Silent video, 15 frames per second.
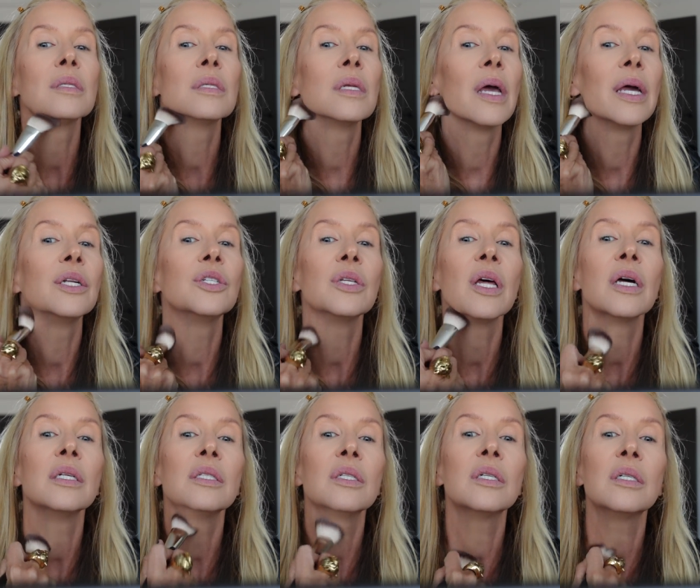Match
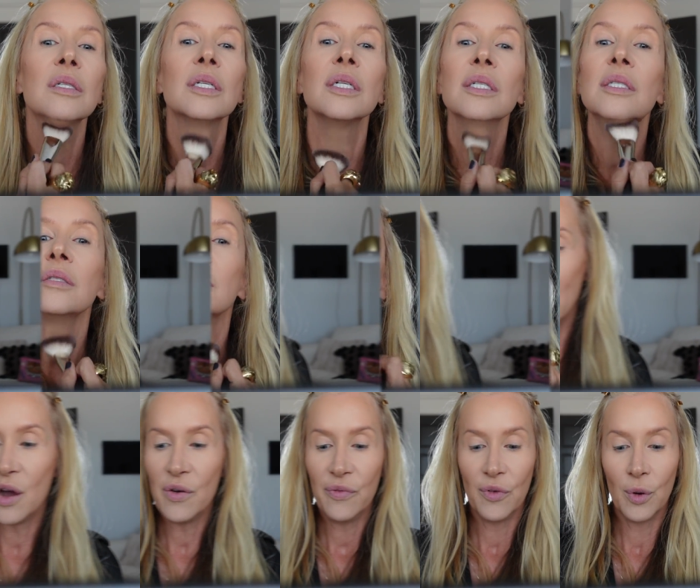that jawline.
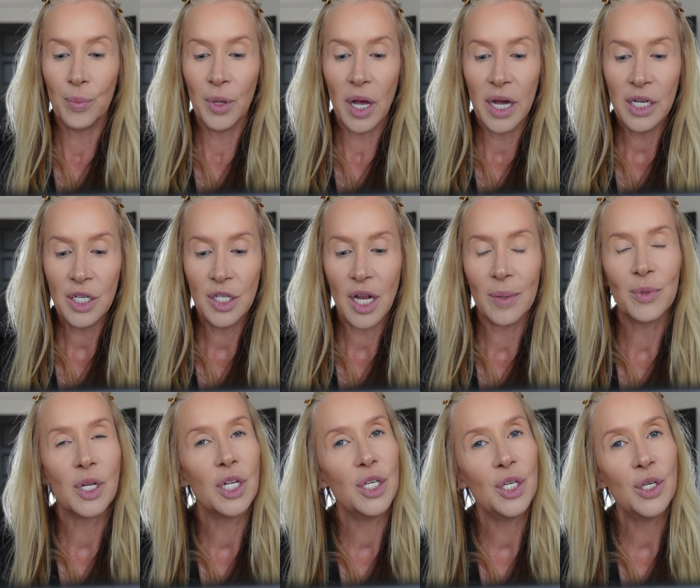Now for blush, I'm
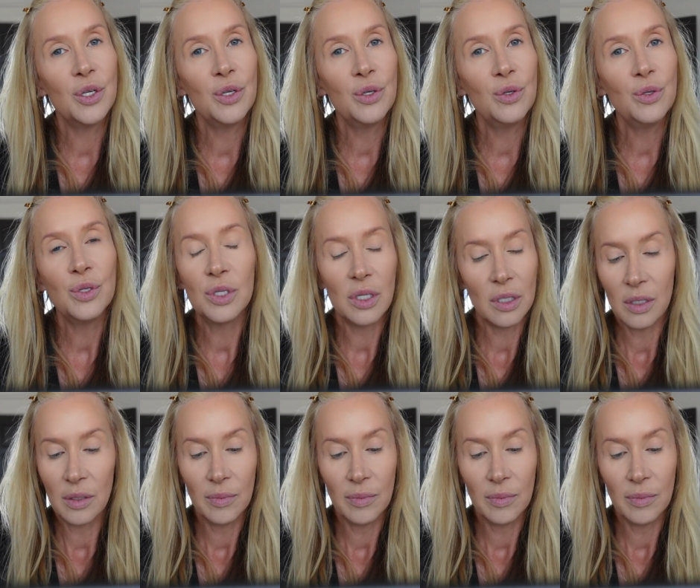going to use